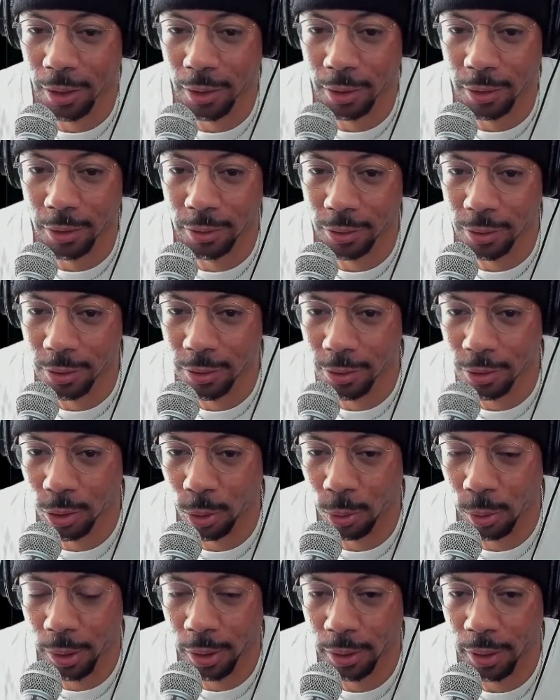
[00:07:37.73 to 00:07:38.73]
here. So this is
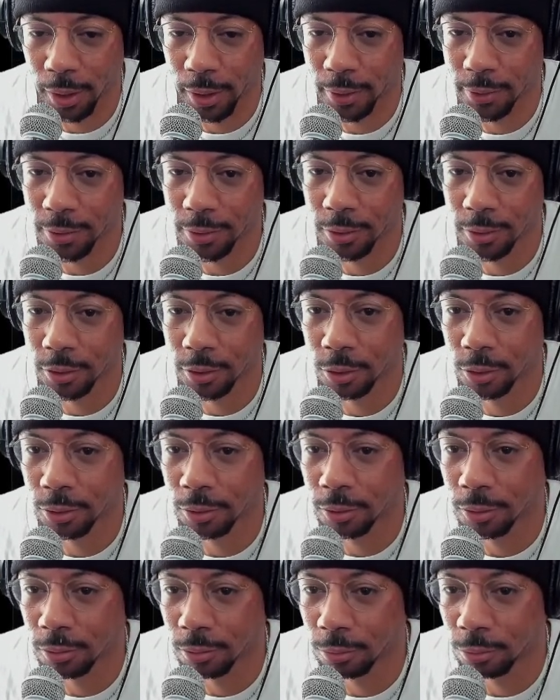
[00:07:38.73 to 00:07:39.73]
CoinGlass.
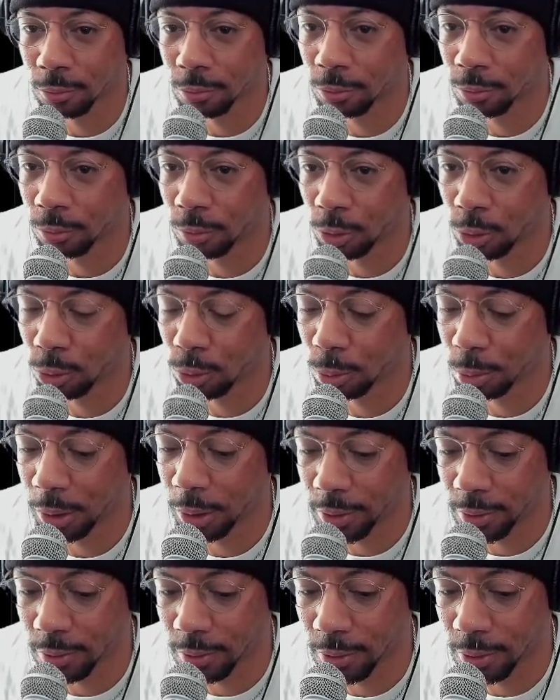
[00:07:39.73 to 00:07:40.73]
Cool
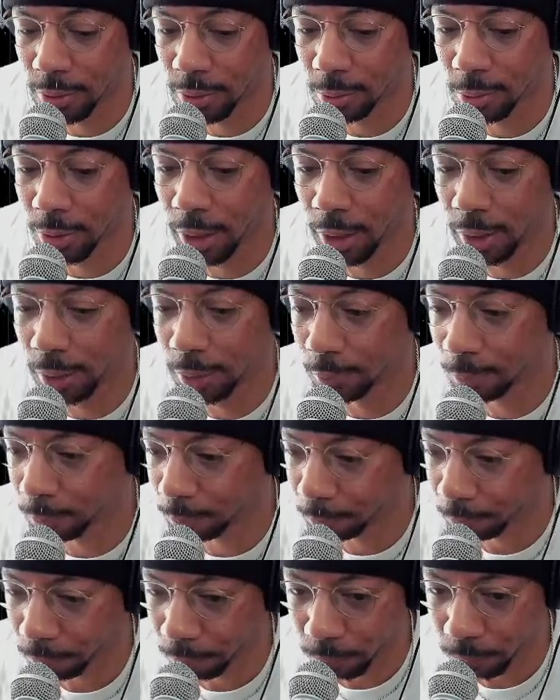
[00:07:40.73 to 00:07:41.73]
place to get some data.
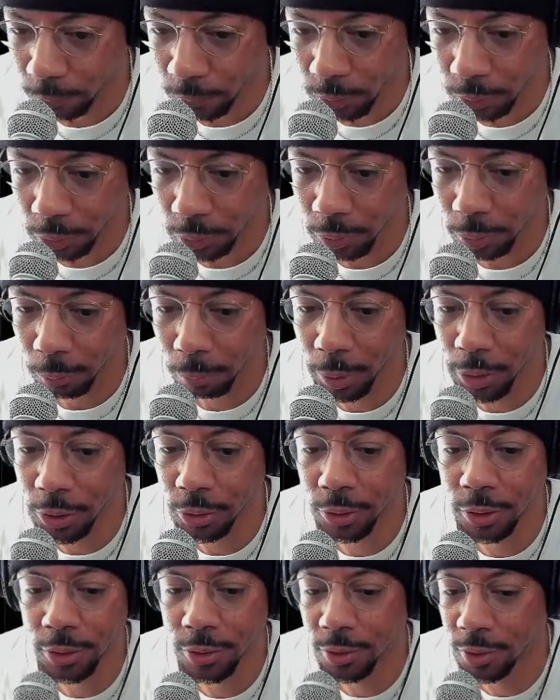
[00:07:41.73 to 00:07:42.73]
But you
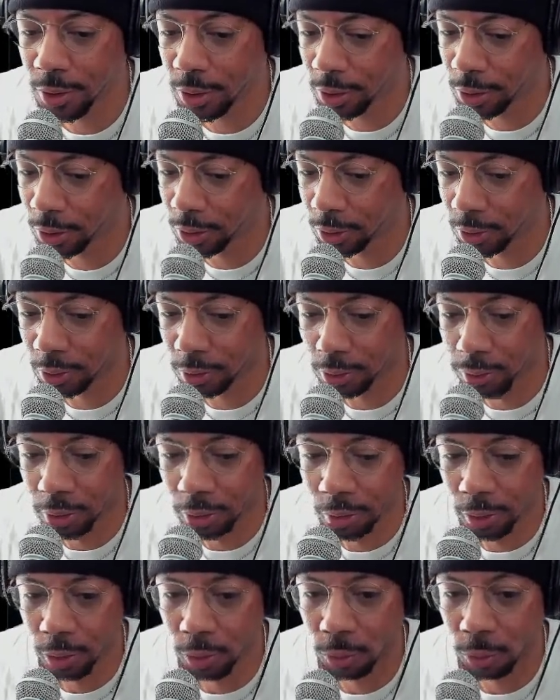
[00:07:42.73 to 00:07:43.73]
can see here,
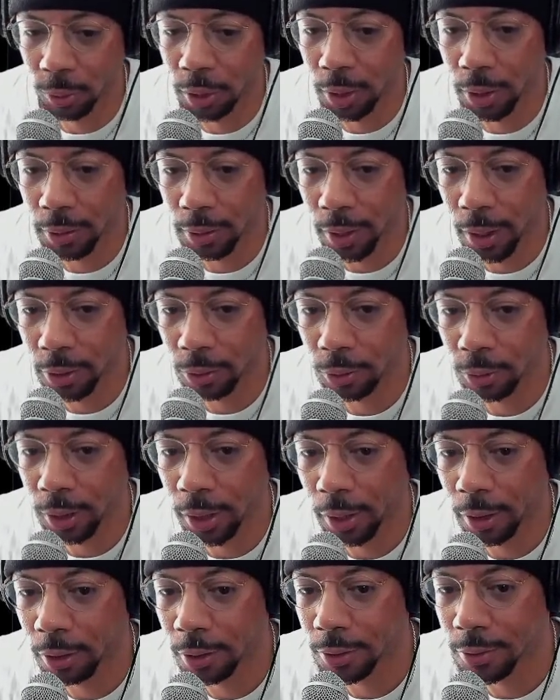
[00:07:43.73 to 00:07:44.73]
we got not
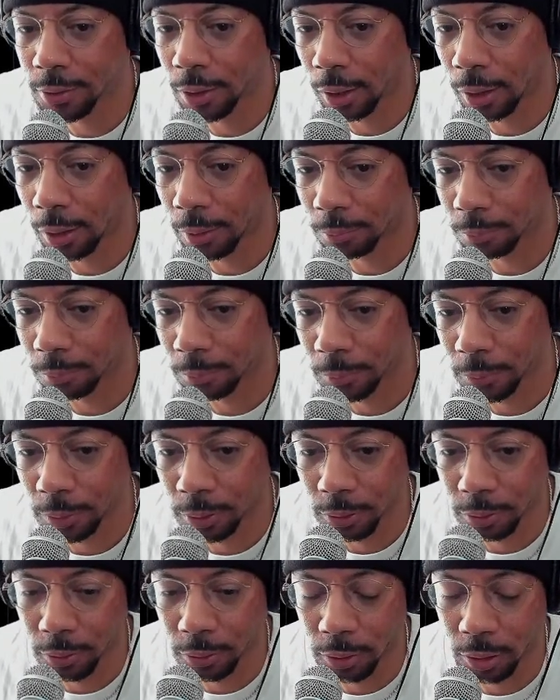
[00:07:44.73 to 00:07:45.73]
okay on top,
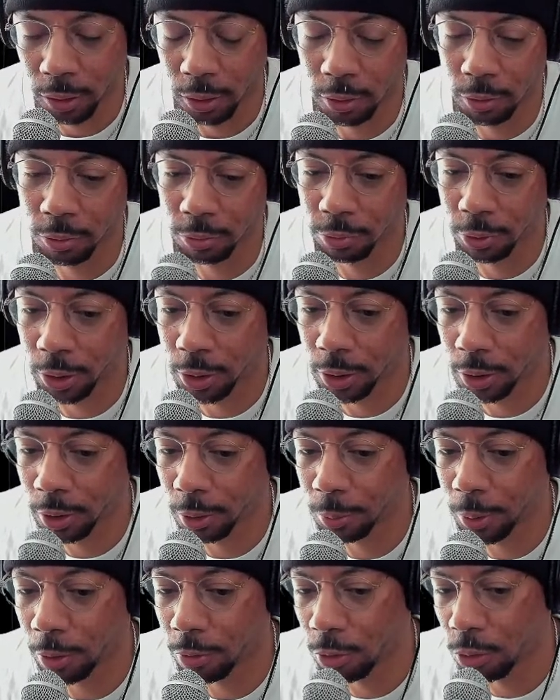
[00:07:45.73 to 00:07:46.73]
fucking up
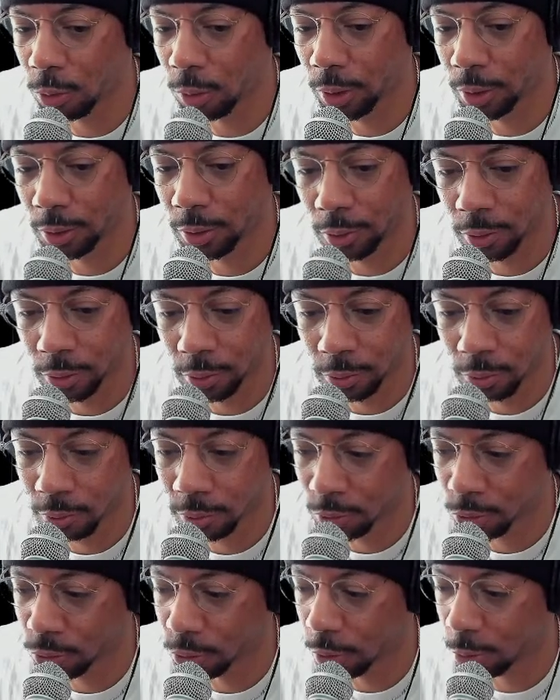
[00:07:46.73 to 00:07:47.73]
everyone.
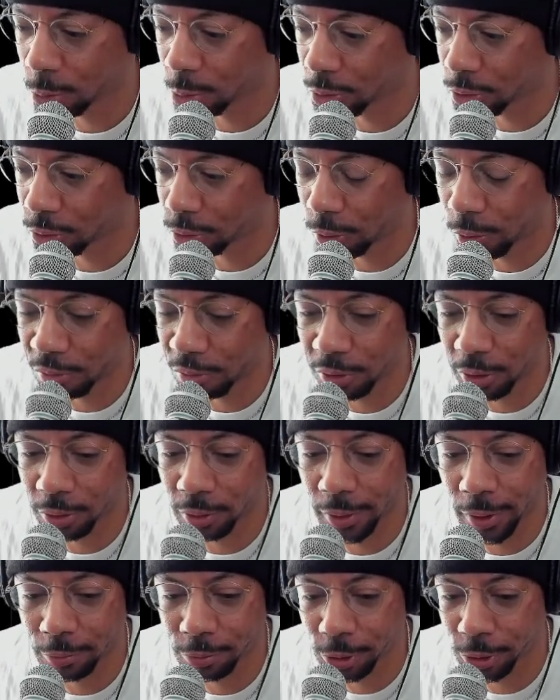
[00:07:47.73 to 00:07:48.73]
So everyone's throwing their
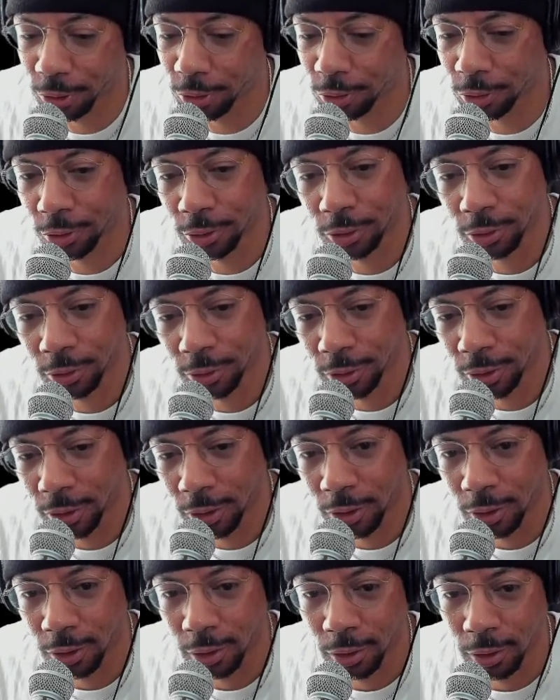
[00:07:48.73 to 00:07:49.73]
leverage.
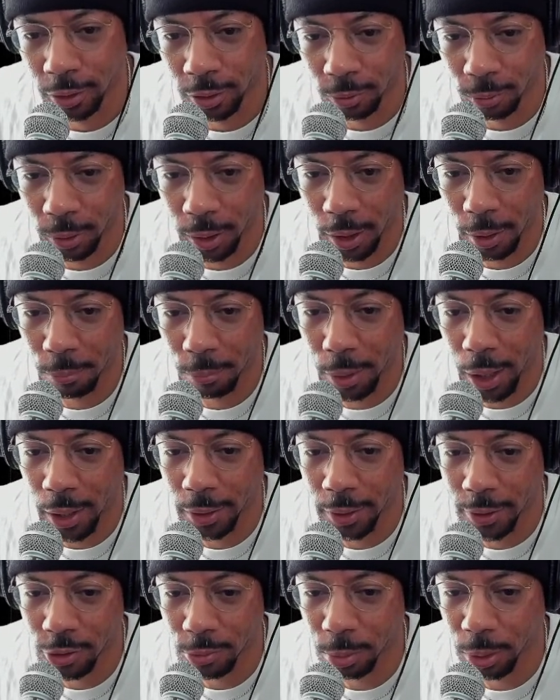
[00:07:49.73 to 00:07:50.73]
We got
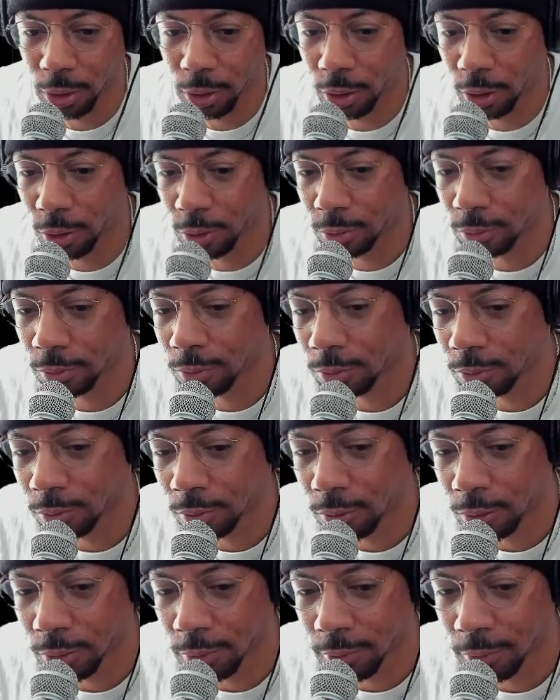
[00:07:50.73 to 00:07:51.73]
Binance below.
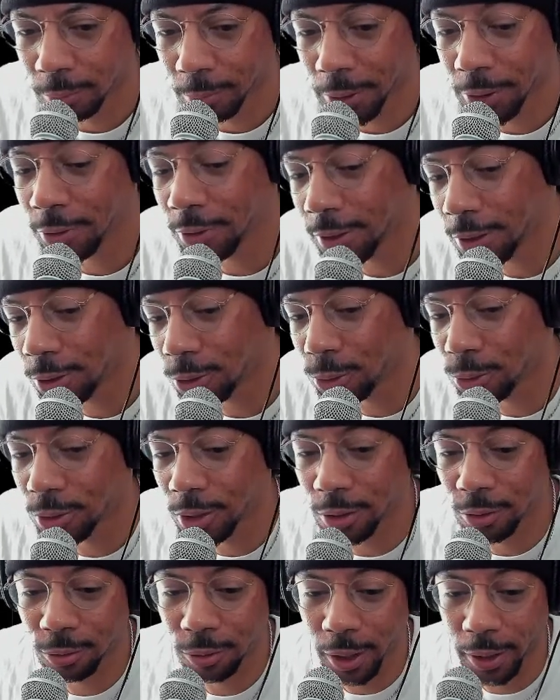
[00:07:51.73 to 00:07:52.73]
But you see who's
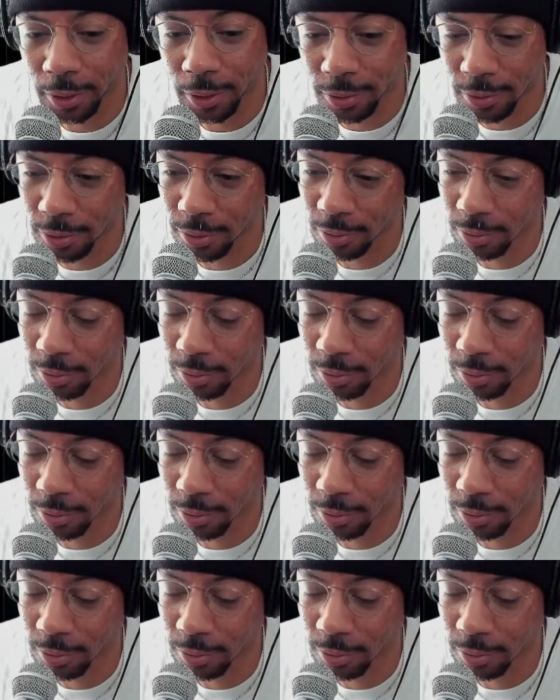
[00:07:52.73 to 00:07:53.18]
getting wrecked.